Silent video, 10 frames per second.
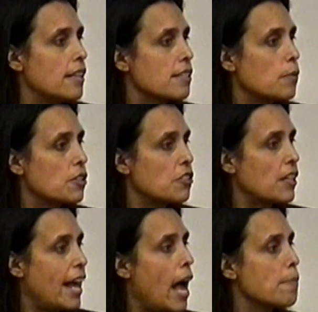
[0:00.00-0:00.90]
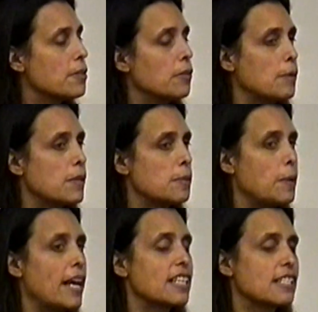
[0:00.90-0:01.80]
It is a question that absolutely
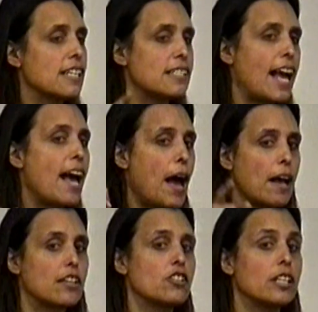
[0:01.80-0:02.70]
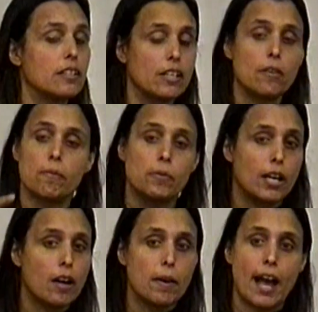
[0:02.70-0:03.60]
must be asked because actually, you know,
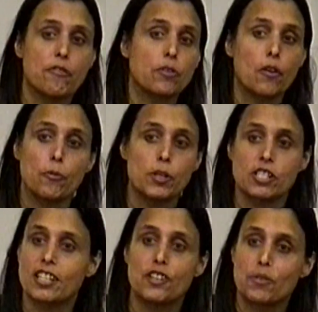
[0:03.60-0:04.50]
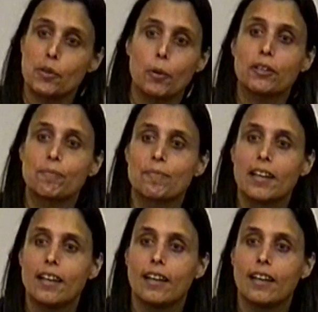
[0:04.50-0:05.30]
we are, after all, the richest country in the world.